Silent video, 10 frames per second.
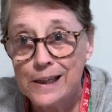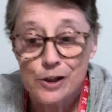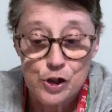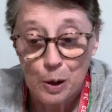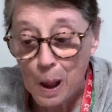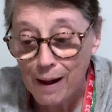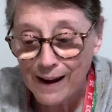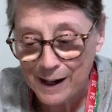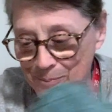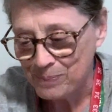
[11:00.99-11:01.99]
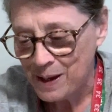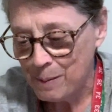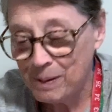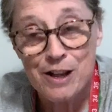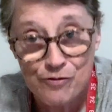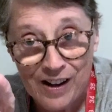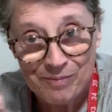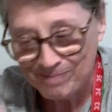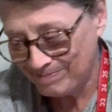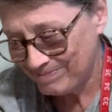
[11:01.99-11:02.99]
of July, but it's
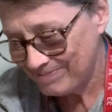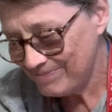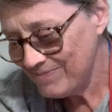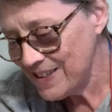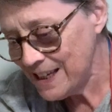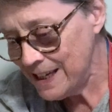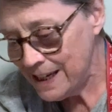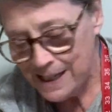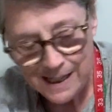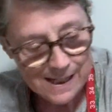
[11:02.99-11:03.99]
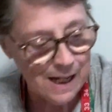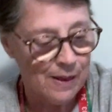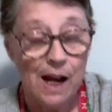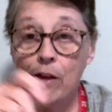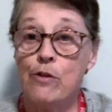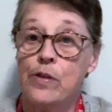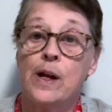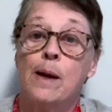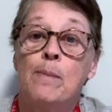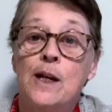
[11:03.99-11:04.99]
fun. Now, the other thing
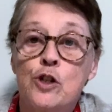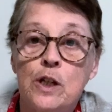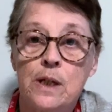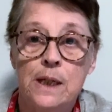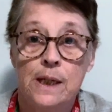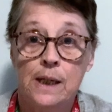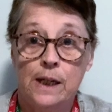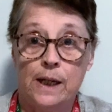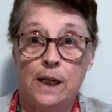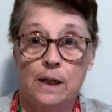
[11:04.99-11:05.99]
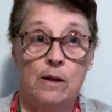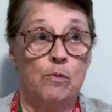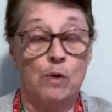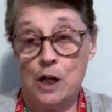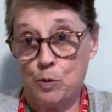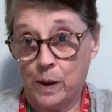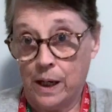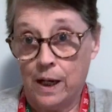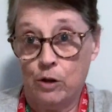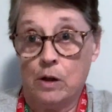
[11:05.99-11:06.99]
I mentioned as we're
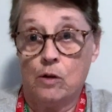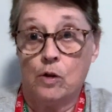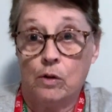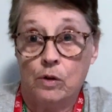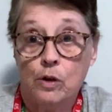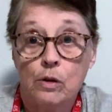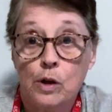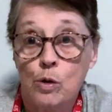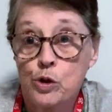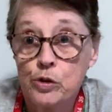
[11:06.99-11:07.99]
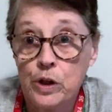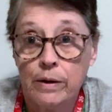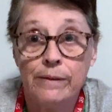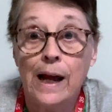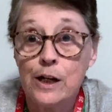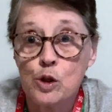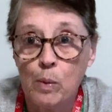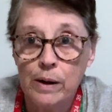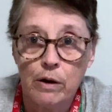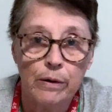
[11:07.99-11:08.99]
getting closer to nice
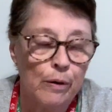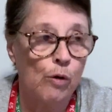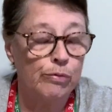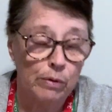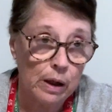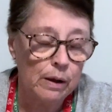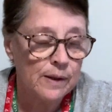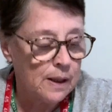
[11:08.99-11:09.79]
weather, hopefully,